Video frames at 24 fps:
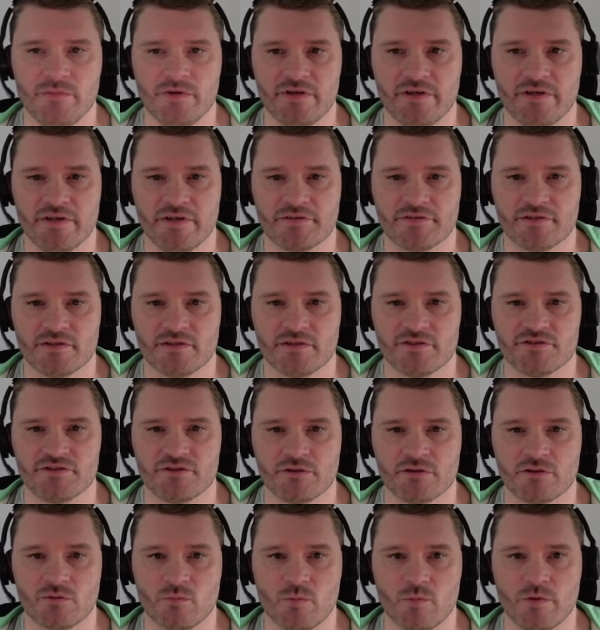is
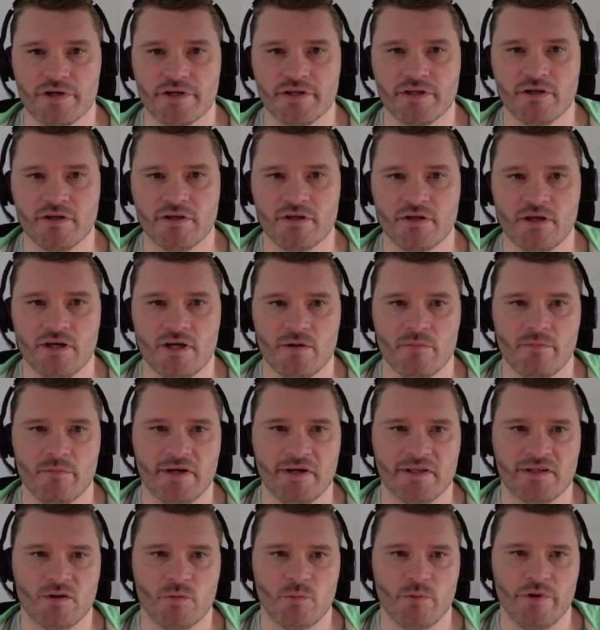sort of working,
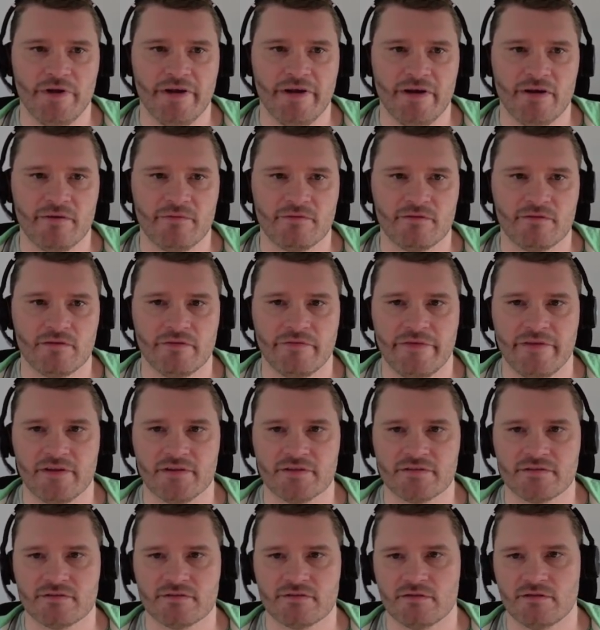but we have
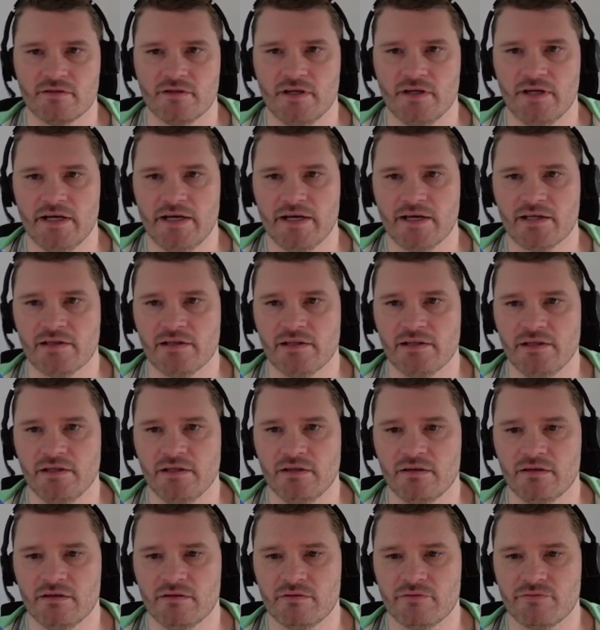this
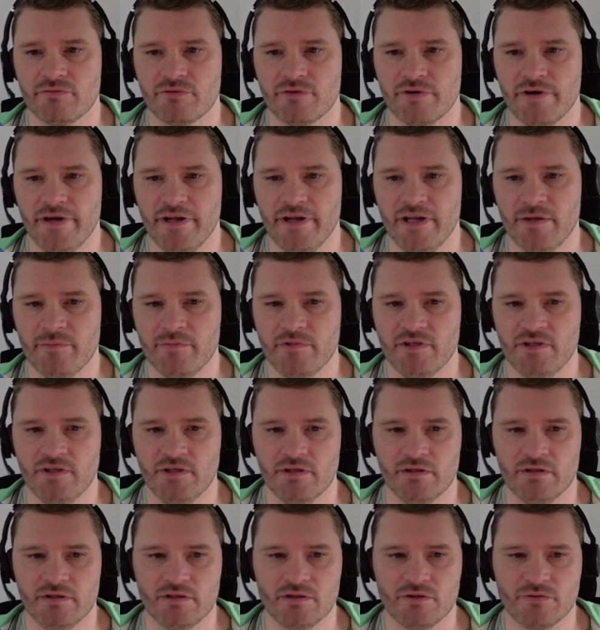ugly frame
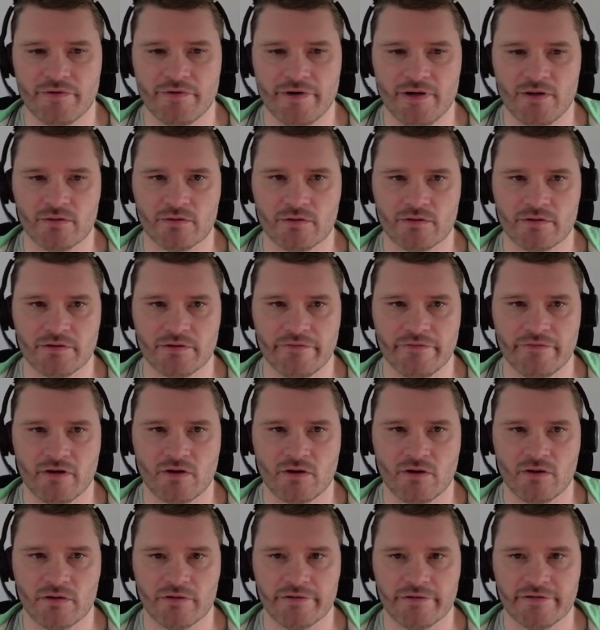here around the
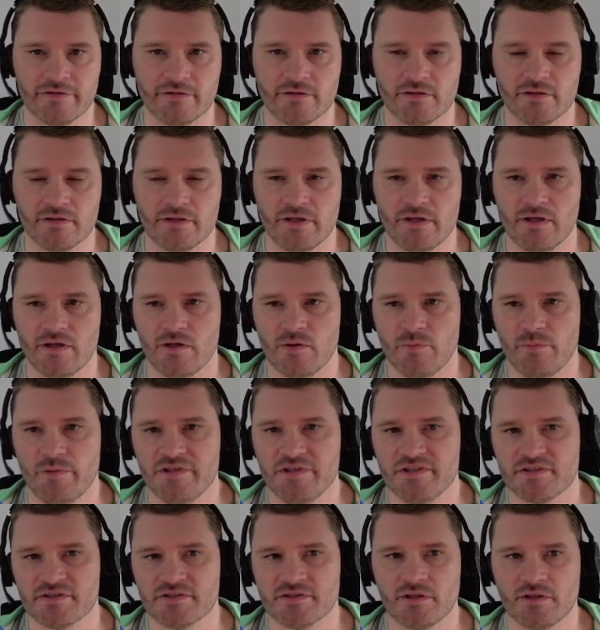content,
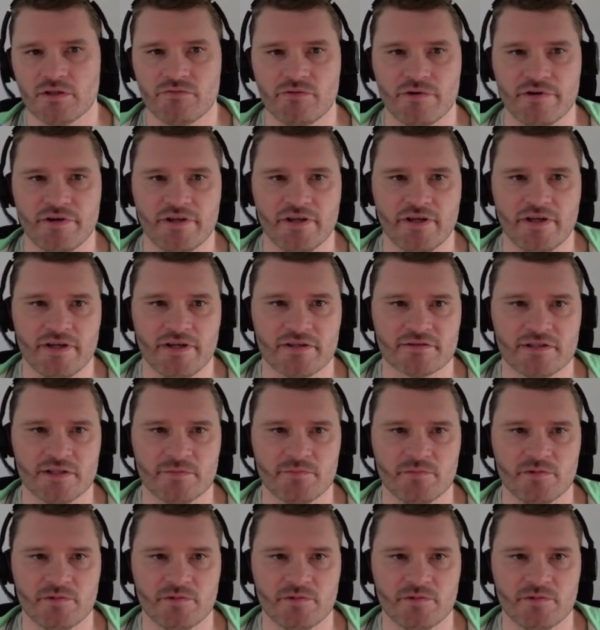which is not very nice. Let me